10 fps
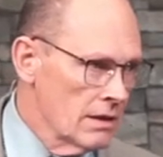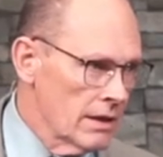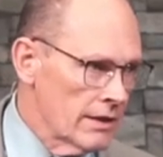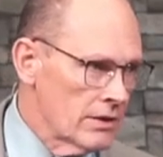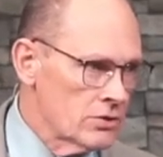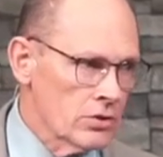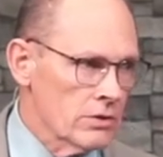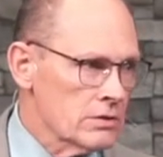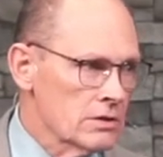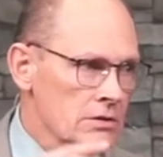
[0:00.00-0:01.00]
and the
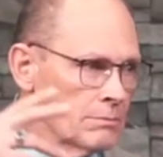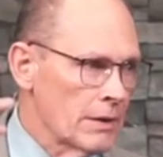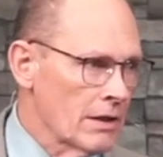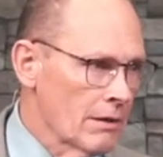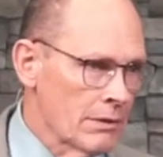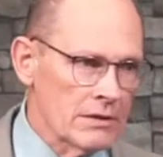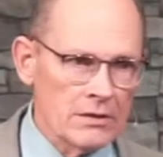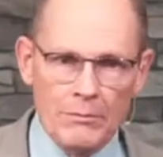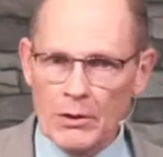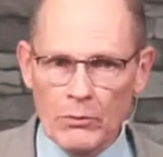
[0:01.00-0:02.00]
church is becoming
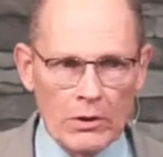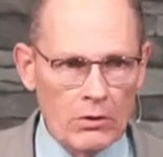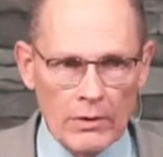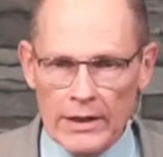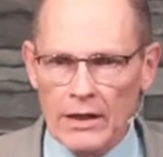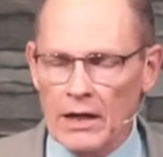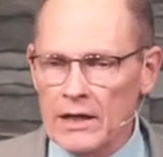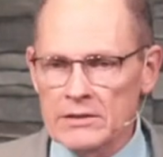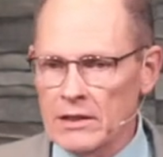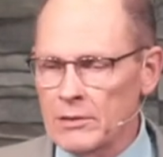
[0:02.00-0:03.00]
something we don't
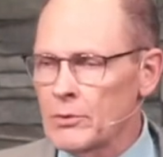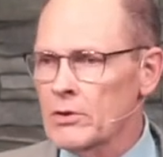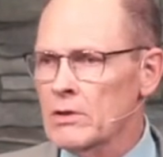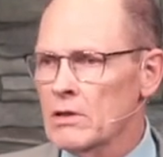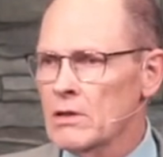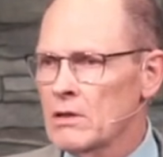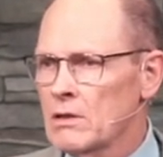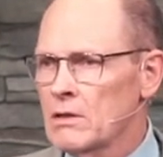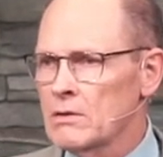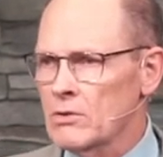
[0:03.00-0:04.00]
recognize anymore?
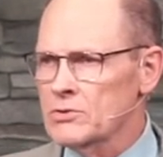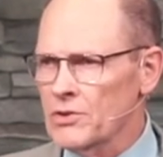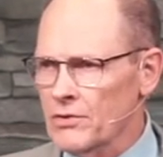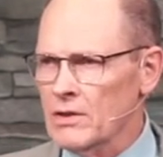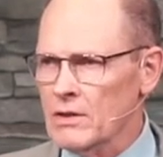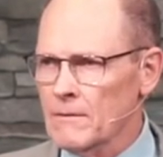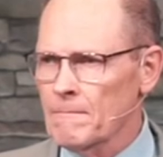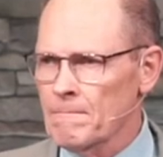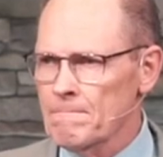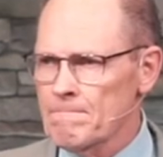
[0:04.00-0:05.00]
Don't you think?
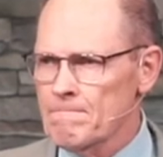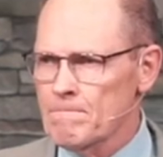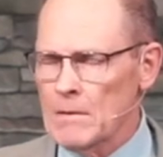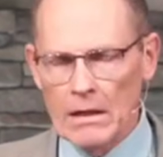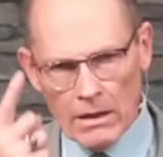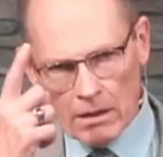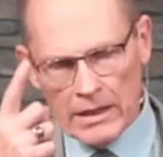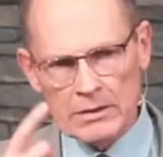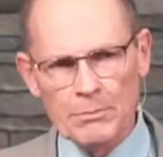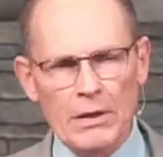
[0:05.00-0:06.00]

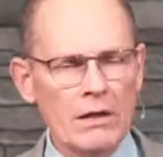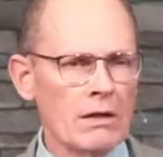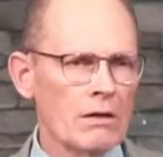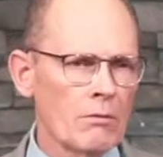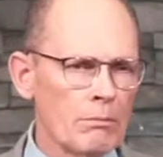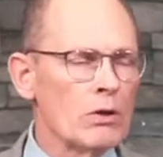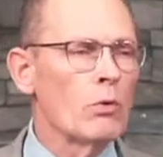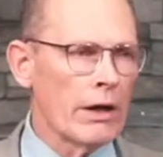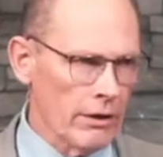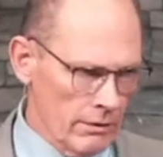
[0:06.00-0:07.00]
Let's be
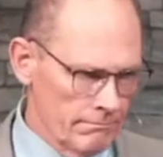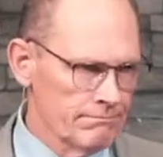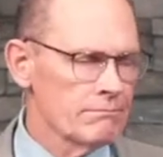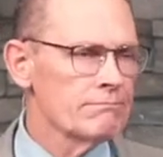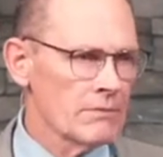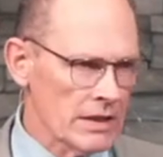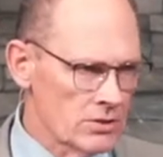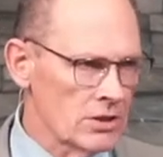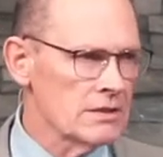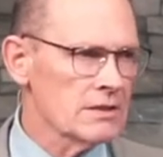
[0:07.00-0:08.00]
beware, like
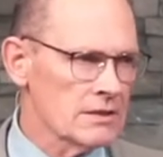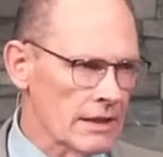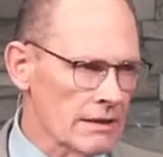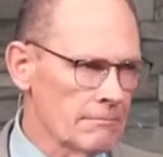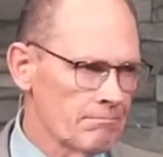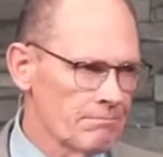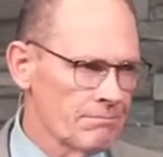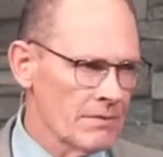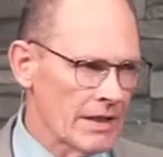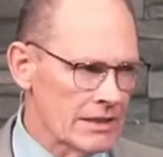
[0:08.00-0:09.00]
Jesus said.
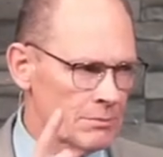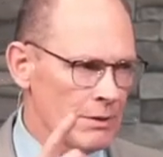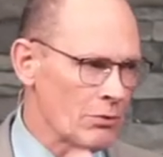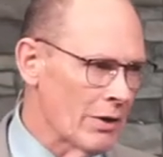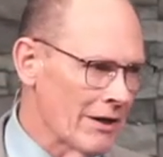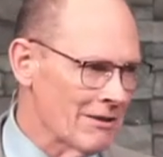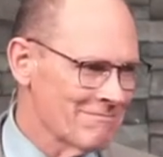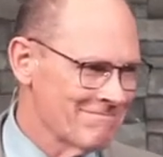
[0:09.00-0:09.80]
Let's beware.